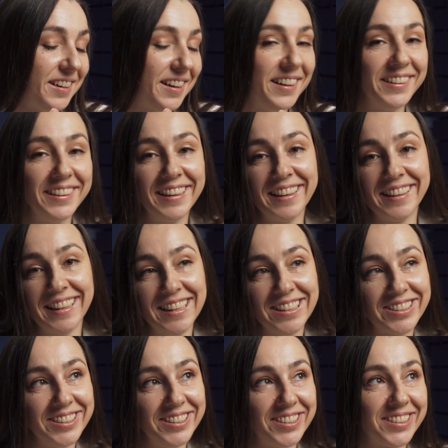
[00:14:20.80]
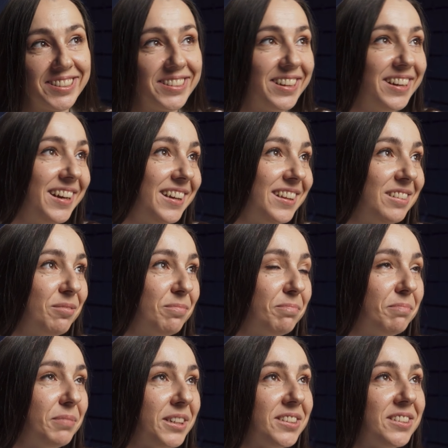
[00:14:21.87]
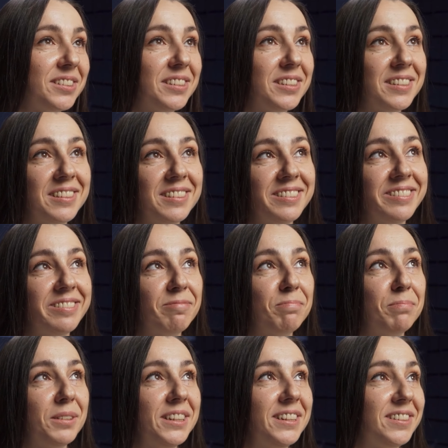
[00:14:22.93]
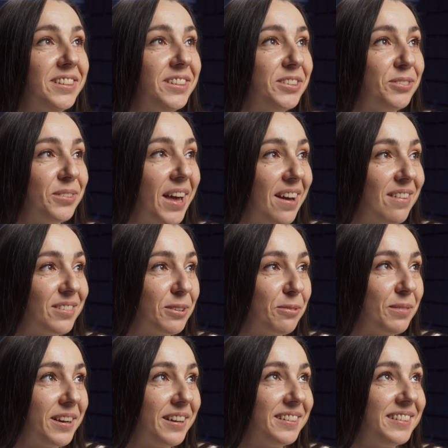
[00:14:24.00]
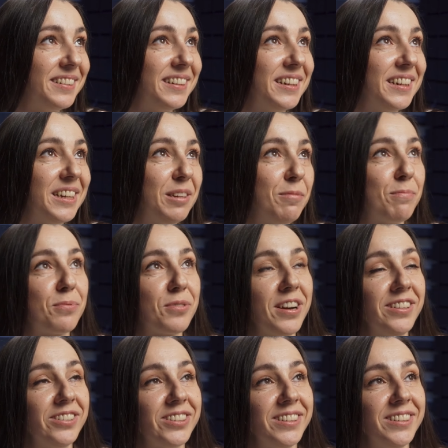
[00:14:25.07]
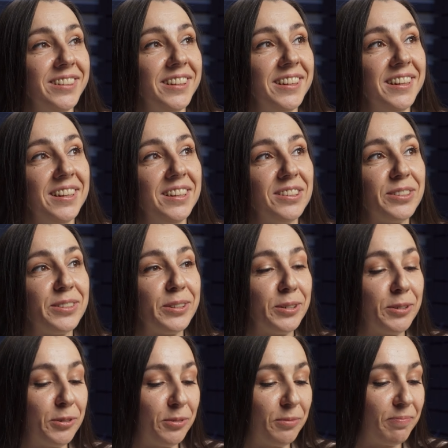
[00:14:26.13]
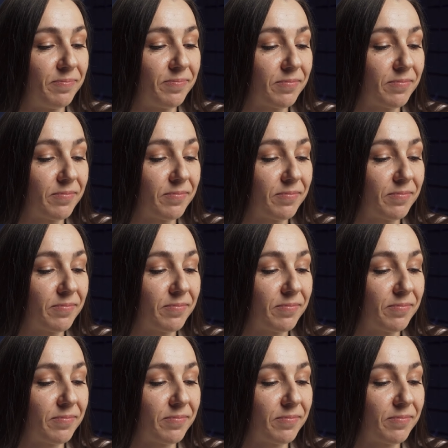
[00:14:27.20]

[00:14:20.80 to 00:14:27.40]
Annihilation style, but pleasing to everyone impression. So